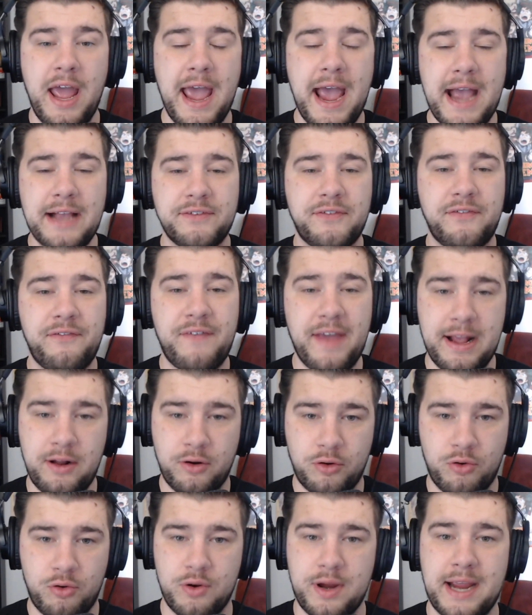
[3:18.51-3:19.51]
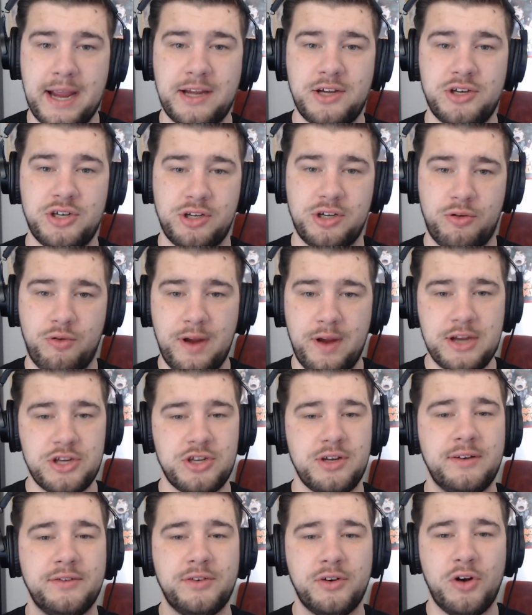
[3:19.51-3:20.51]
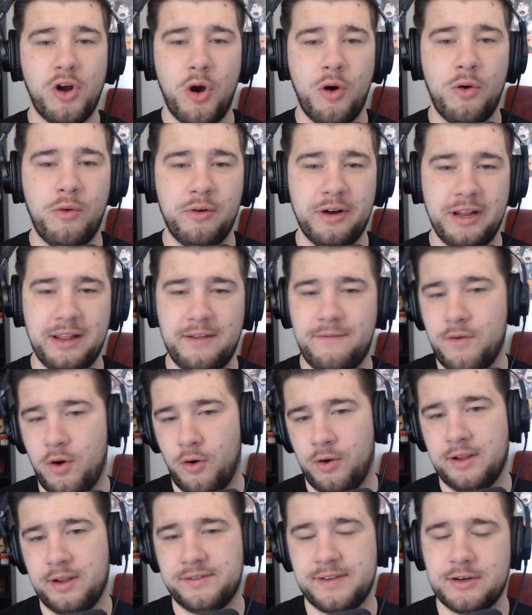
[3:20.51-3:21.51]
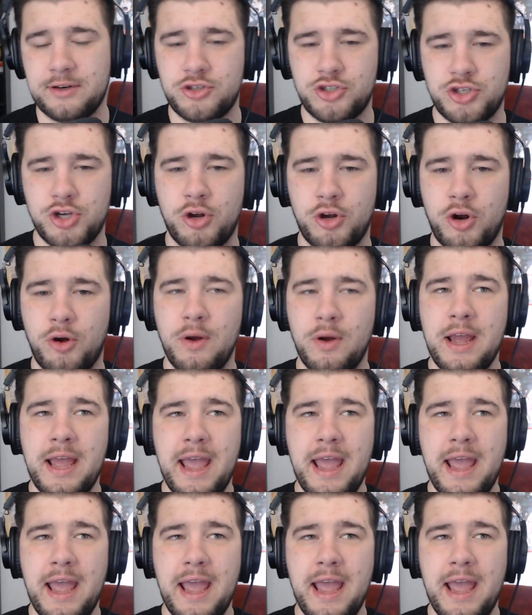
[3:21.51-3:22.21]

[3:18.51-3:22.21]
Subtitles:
as failed creations and only focus on Shoto.